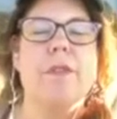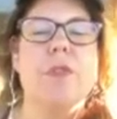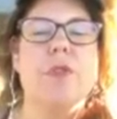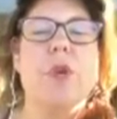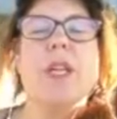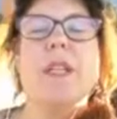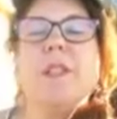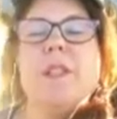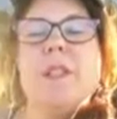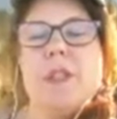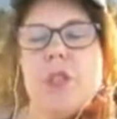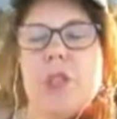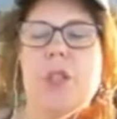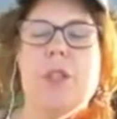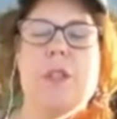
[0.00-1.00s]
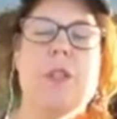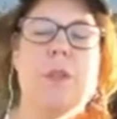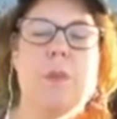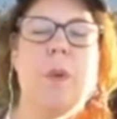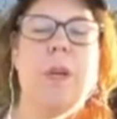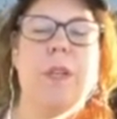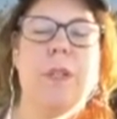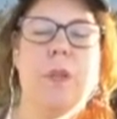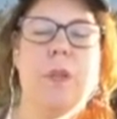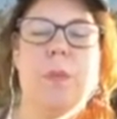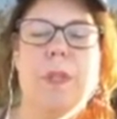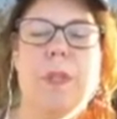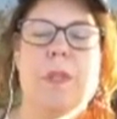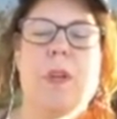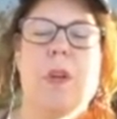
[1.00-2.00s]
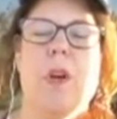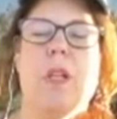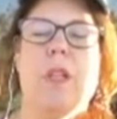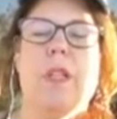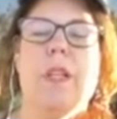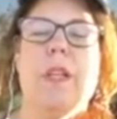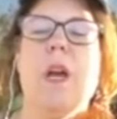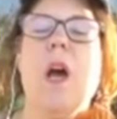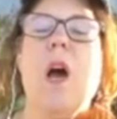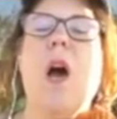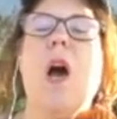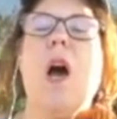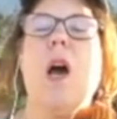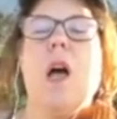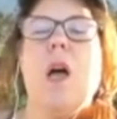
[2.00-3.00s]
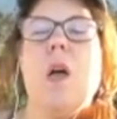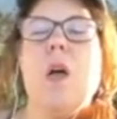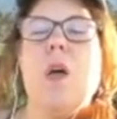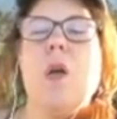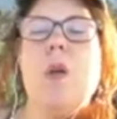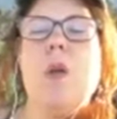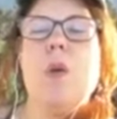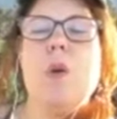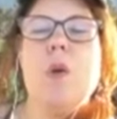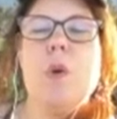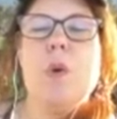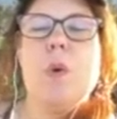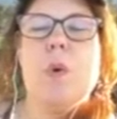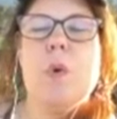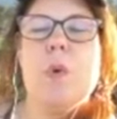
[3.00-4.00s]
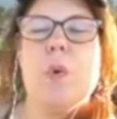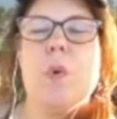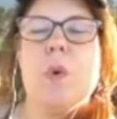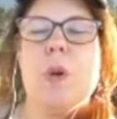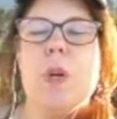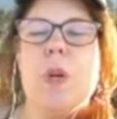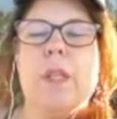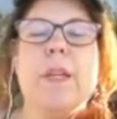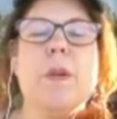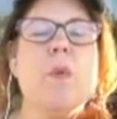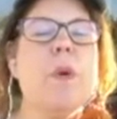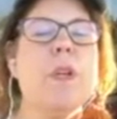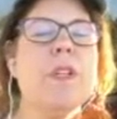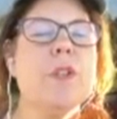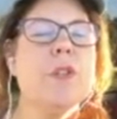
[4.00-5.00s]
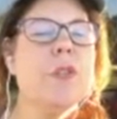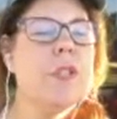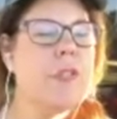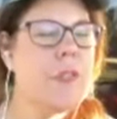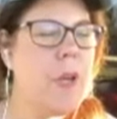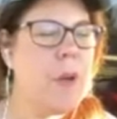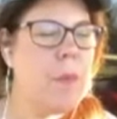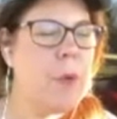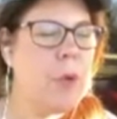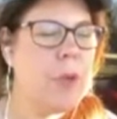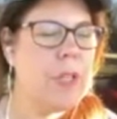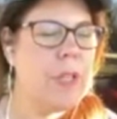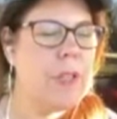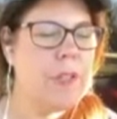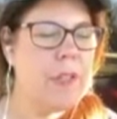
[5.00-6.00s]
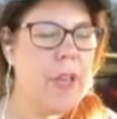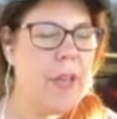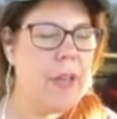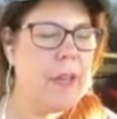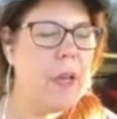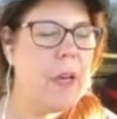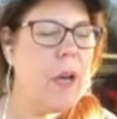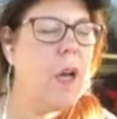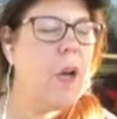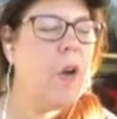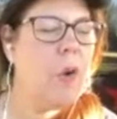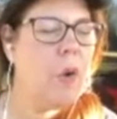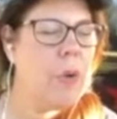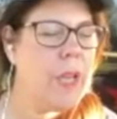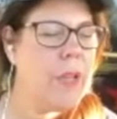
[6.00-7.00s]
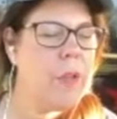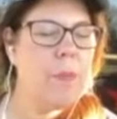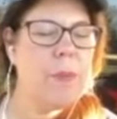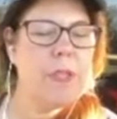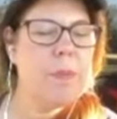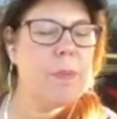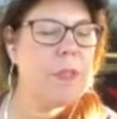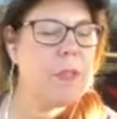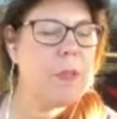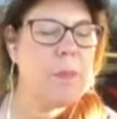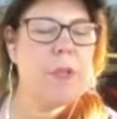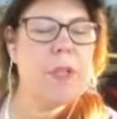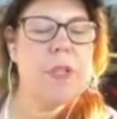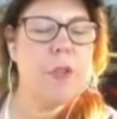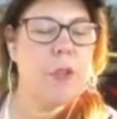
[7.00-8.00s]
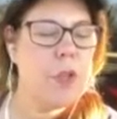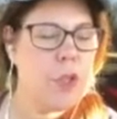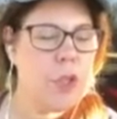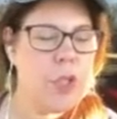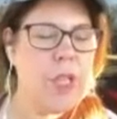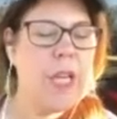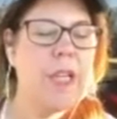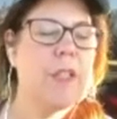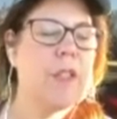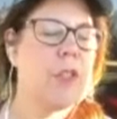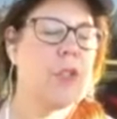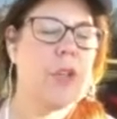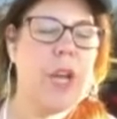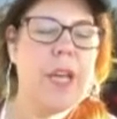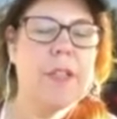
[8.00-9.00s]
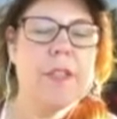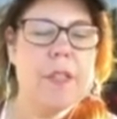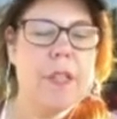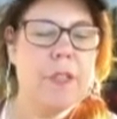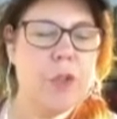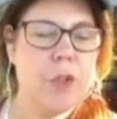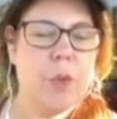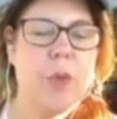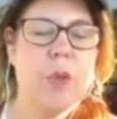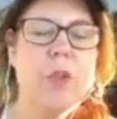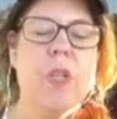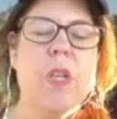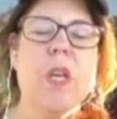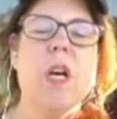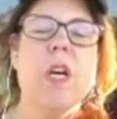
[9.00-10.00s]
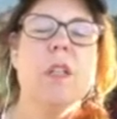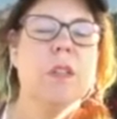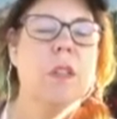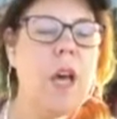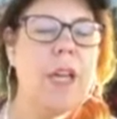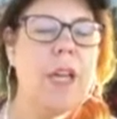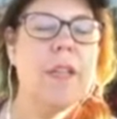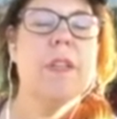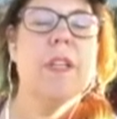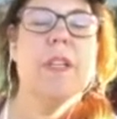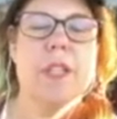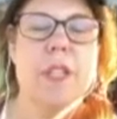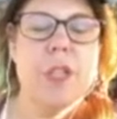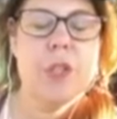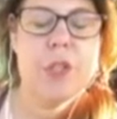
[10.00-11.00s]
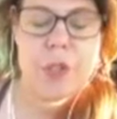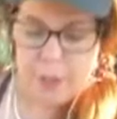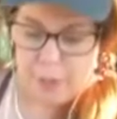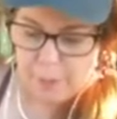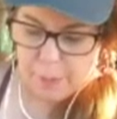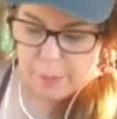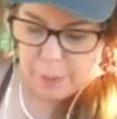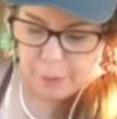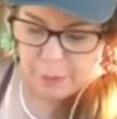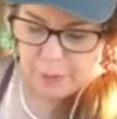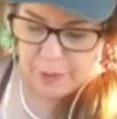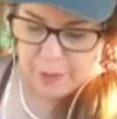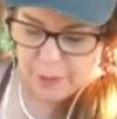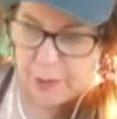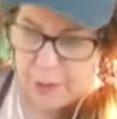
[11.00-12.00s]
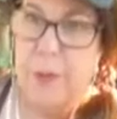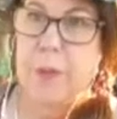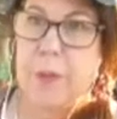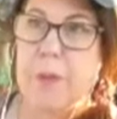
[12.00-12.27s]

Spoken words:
Transition is what humans call it. Oh, like winter to summer, he said. Oh, okay. There must be something in their genetics or their ancestral line that teaches them about this.